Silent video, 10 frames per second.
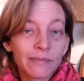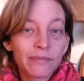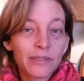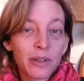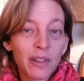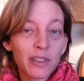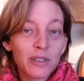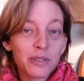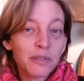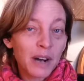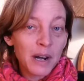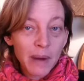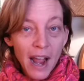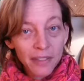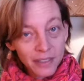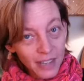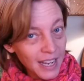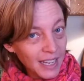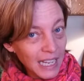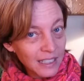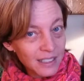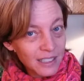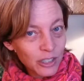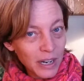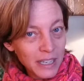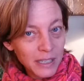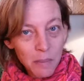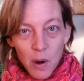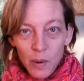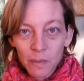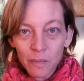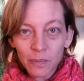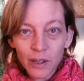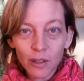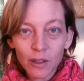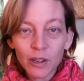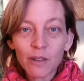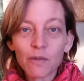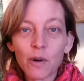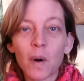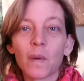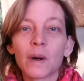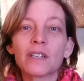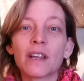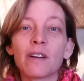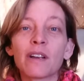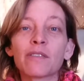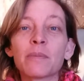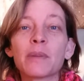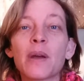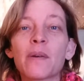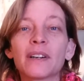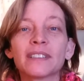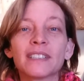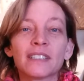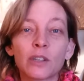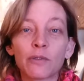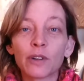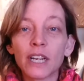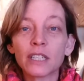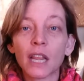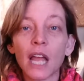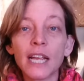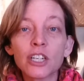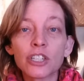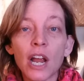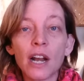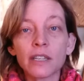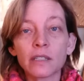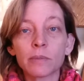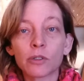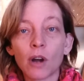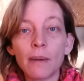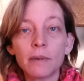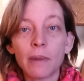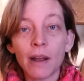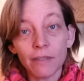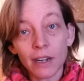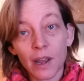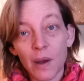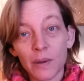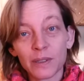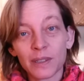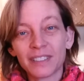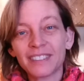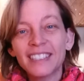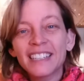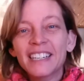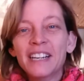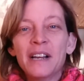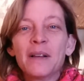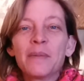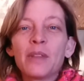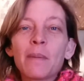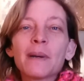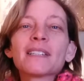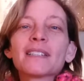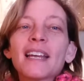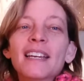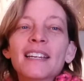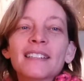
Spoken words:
So this is Divine Path Psychic, Traci Moon. Looking forward to hearing from you. Don't forget to like, share, and subscribe to my videos. Namaste.